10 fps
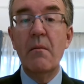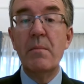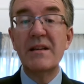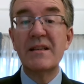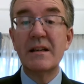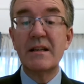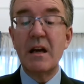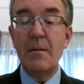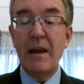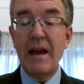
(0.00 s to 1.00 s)
business
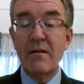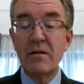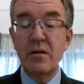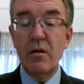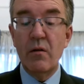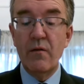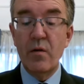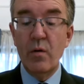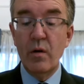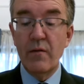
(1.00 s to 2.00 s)
coming out of
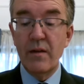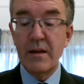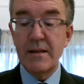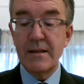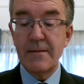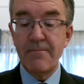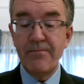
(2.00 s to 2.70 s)
all of this.